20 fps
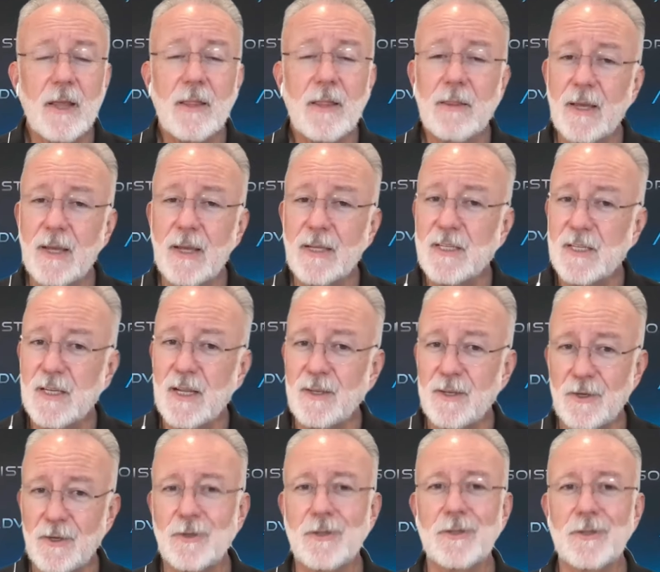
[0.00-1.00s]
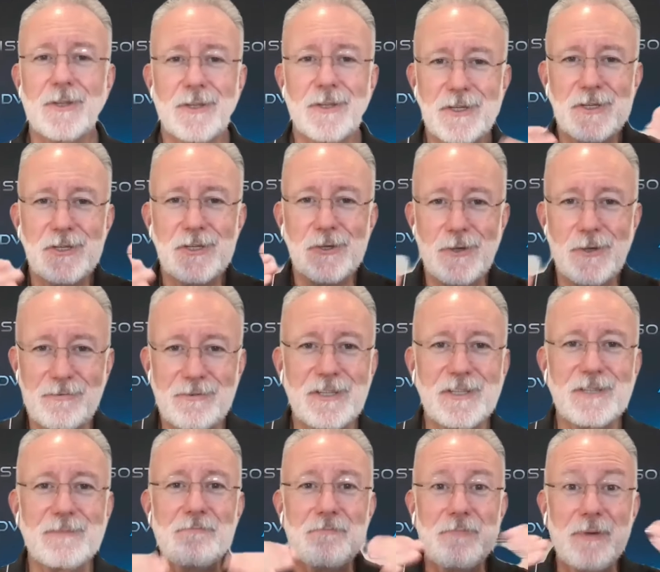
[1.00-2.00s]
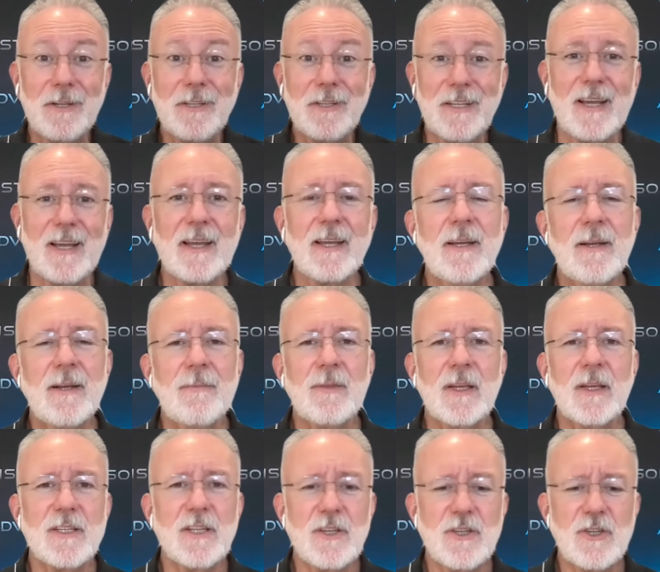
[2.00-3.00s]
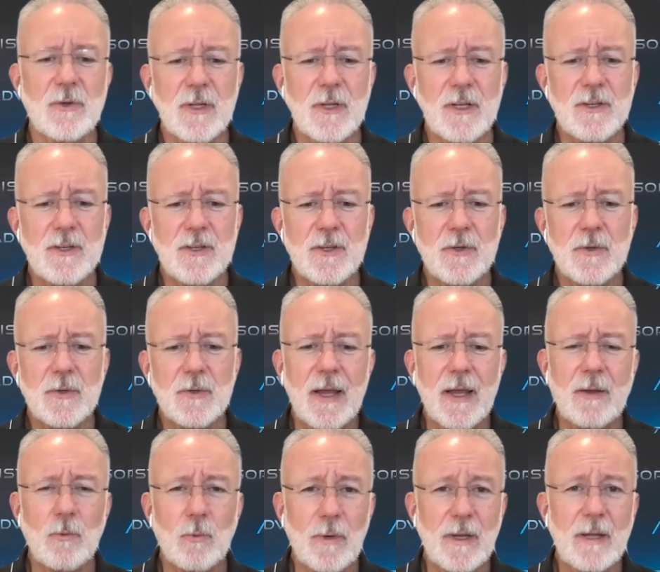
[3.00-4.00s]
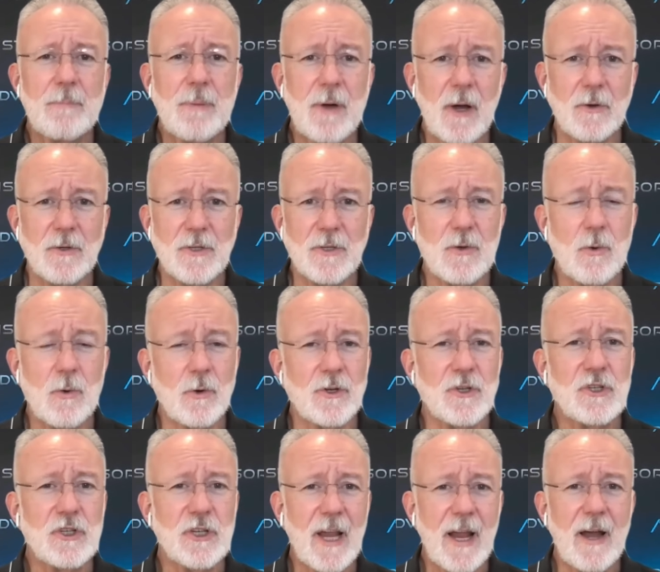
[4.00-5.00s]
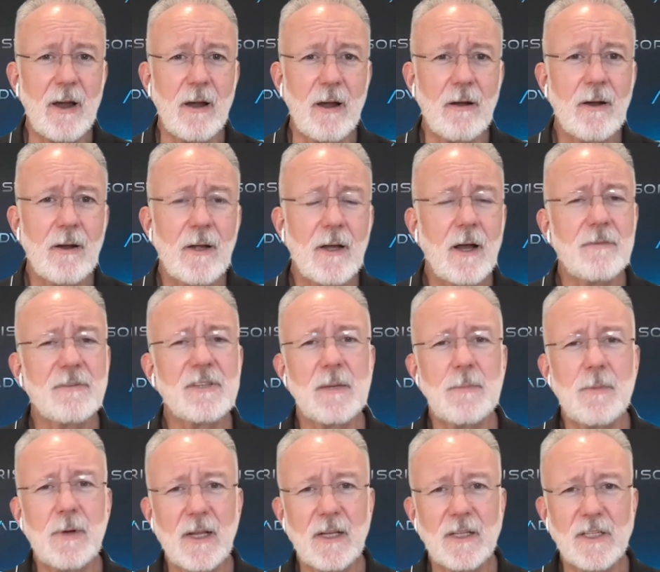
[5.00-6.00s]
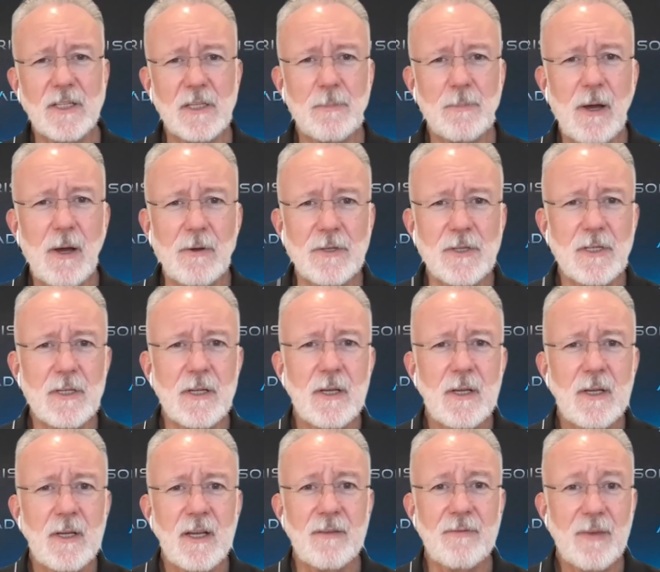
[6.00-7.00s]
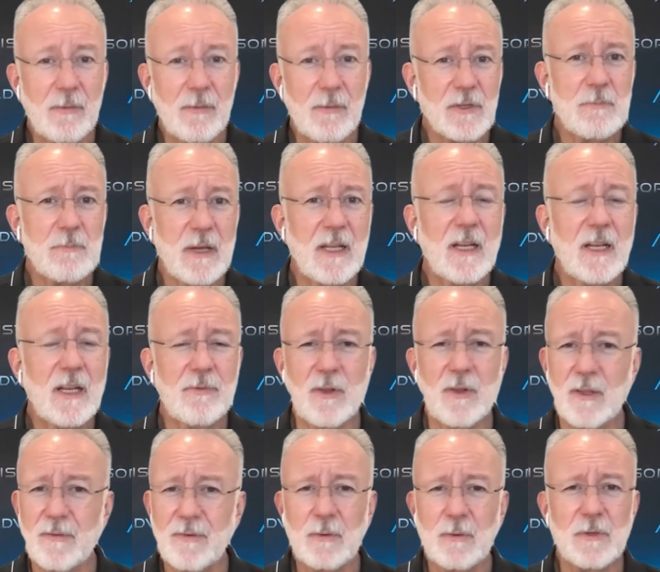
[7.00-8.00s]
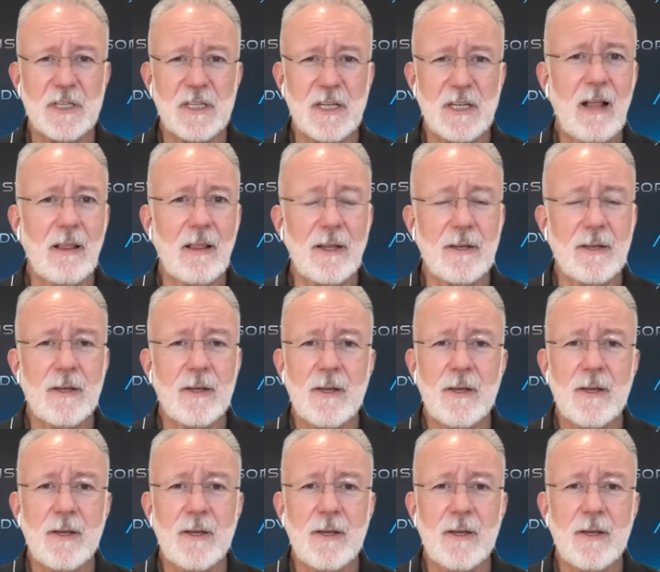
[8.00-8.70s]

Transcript: other thing is, and this is sort of just building, is that you can do a repost or share of someone else's post. If it was meaningful, if it was solid,